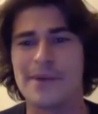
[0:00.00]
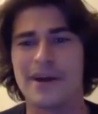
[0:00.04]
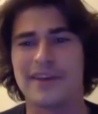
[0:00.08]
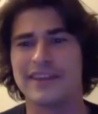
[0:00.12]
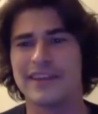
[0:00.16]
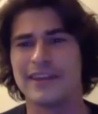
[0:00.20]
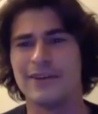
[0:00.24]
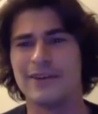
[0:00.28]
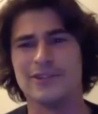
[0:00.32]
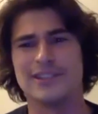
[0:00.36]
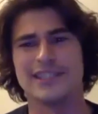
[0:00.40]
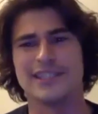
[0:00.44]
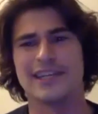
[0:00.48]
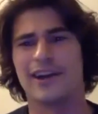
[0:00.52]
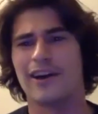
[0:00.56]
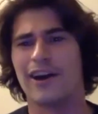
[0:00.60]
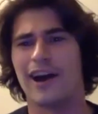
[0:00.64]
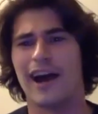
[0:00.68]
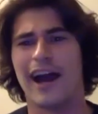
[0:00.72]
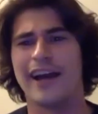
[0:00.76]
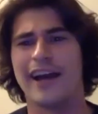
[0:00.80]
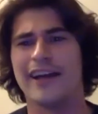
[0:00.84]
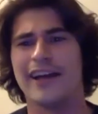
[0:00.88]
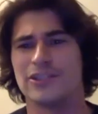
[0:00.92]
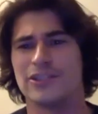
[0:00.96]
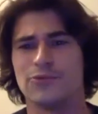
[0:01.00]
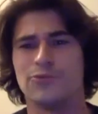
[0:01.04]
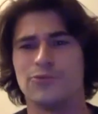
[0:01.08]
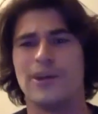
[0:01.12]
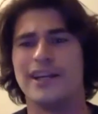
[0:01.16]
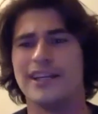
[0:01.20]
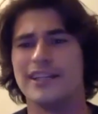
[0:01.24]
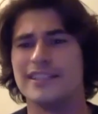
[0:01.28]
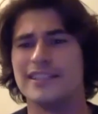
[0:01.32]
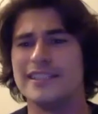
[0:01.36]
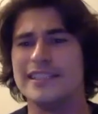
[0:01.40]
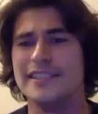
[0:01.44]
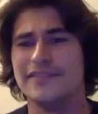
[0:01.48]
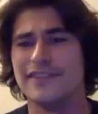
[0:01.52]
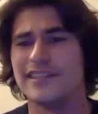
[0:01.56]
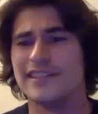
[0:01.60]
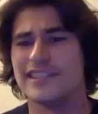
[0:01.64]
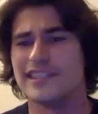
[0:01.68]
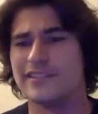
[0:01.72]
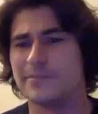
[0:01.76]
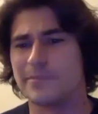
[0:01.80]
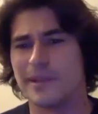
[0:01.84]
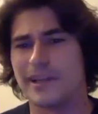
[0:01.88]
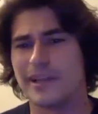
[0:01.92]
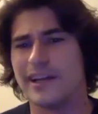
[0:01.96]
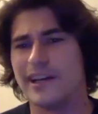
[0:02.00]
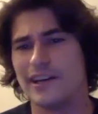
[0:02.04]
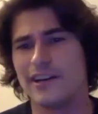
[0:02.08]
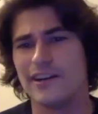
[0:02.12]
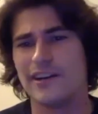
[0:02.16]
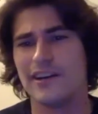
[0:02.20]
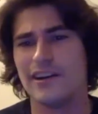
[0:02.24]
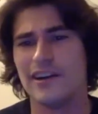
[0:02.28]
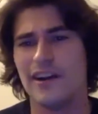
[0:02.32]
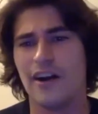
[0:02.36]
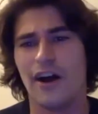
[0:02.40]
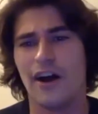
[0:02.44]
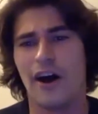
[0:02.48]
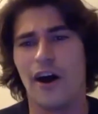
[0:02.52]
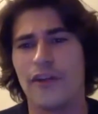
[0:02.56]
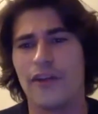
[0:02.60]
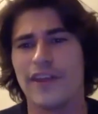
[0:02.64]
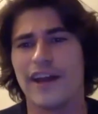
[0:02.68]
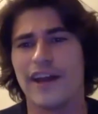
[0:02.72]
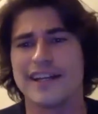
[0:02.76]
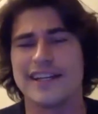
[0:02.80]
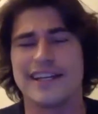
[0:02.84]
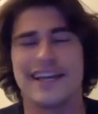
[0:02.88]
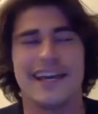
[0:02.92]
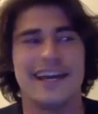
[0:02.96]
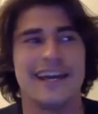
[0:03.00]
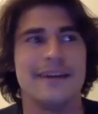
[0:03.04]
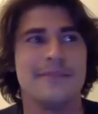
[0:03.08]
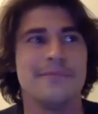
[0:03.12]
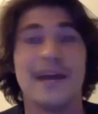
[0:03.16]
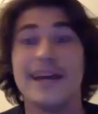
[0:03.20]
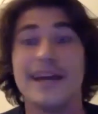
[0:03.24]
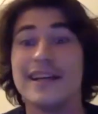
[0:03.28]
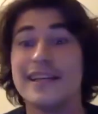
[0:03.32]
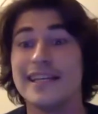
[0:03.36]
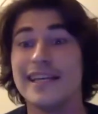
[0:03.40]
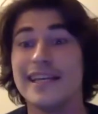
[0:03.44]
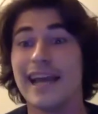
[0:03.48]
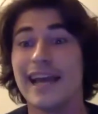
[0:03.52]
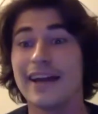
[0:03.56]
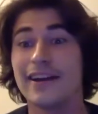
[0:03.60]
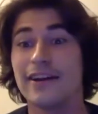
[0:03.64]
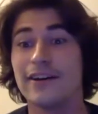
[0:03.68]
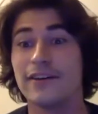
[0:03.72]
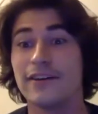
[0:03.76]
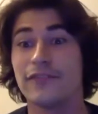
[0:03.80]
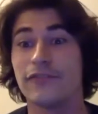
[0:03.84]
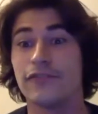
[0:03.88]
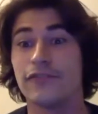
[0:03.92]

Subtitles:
I think he was our highest rated defensive player on that game, and he had a